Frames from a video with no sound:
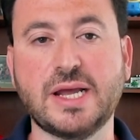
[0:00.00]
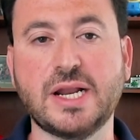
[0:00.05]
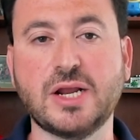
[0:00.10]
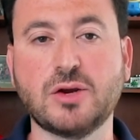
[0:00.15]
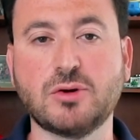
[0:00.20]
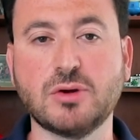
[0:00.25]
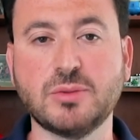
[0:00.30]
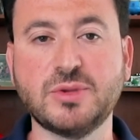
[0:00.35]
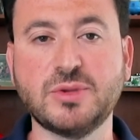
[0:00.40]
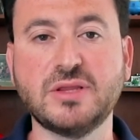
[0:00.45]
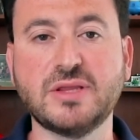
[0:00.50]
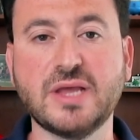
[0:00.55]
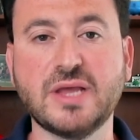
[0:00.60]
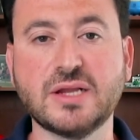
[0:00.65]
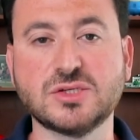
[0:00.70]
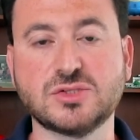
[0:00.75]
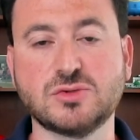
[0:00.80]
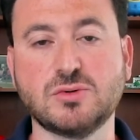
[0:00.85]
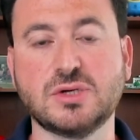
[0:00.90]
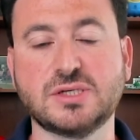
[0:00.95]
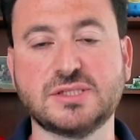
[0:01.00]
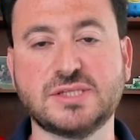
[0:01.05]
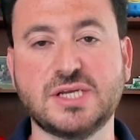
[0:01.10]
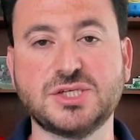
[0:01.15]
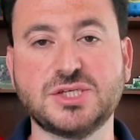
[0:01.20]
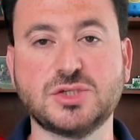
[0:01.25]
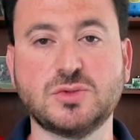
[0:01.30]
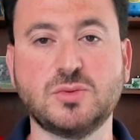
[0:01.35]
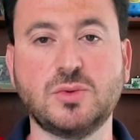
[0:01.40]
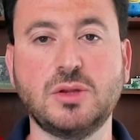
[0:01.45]
an encrypted data store
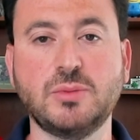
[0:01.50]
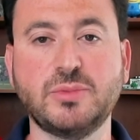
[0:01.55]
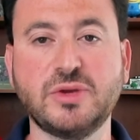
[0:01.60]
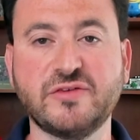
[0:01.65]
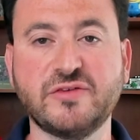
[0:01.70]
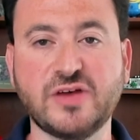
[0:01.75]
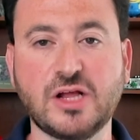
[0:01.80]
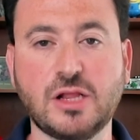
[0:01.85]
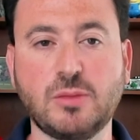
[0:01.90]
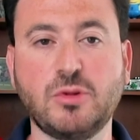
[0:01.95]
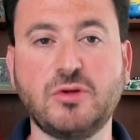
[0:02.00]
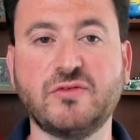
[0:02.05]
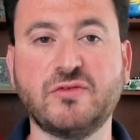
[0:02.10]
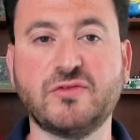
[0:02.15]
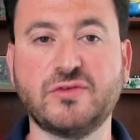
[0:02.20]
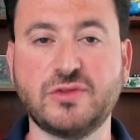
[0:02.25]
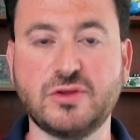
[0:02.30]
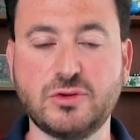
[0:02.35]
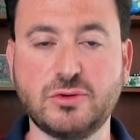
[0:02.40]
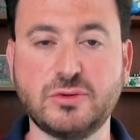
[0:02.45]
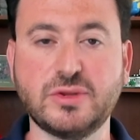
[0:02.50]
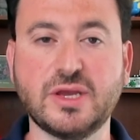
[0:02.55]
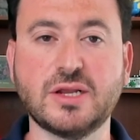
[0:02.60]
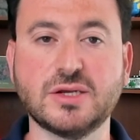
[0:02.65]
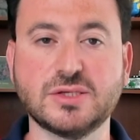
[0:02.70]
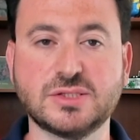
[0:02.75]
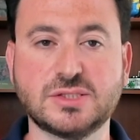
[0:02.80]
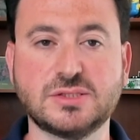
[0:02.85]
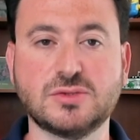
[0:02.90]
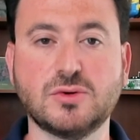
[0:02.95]
extension will be available for the new data
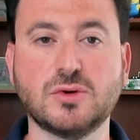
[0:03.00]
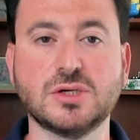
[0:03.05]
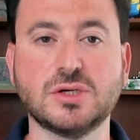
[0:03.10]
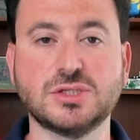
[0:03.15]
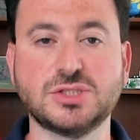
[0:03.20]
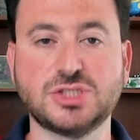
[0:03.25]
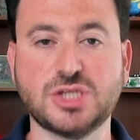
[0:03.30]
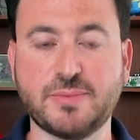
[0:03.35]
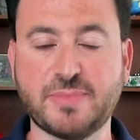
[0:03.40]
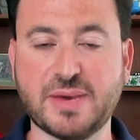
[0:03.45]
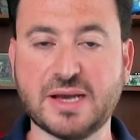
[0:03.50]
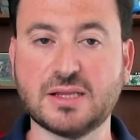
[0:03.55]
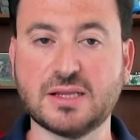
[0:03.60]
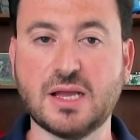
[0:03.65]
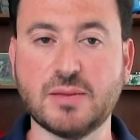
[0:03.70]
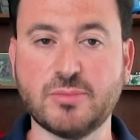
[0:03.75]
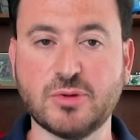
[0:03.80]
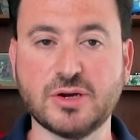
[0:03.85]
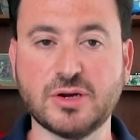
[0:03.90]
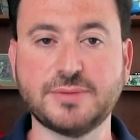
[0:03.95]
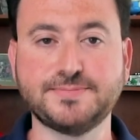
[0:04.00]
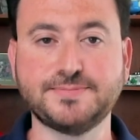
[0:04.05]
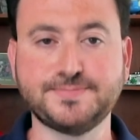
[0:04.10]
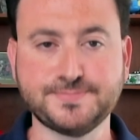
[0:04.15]
store Jetpack library.